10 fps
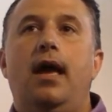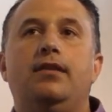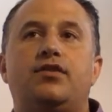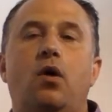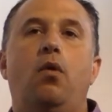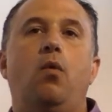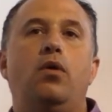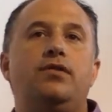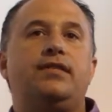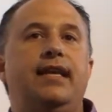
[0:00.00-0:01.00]
And so what
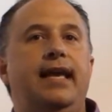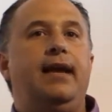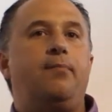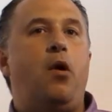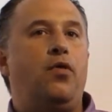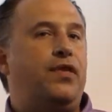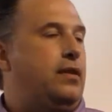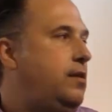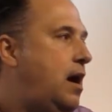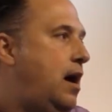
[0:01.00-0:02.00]
we're seeing both
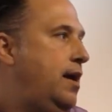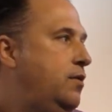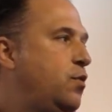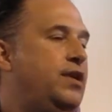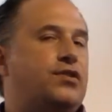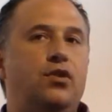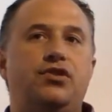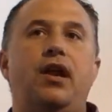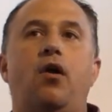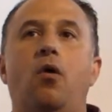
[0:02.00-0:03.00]
in
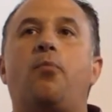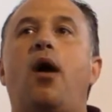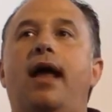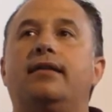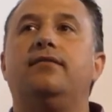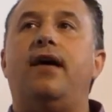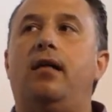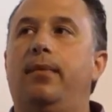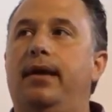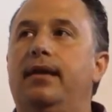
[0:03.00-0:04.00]
research and our own product
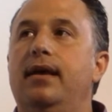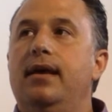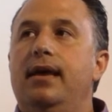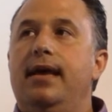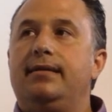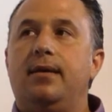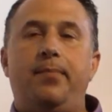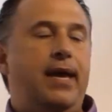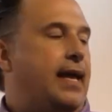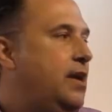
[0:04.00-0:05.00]
development is a
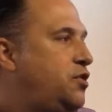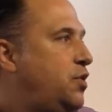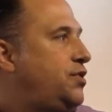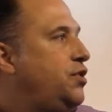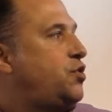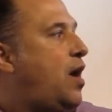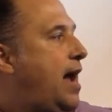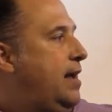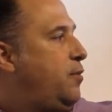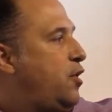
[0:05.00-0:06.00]
big interest to
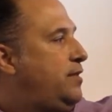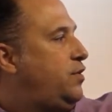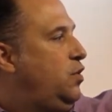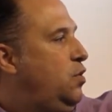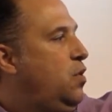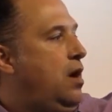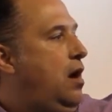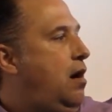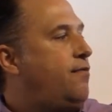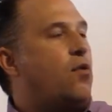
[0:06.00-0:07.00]
try and get to a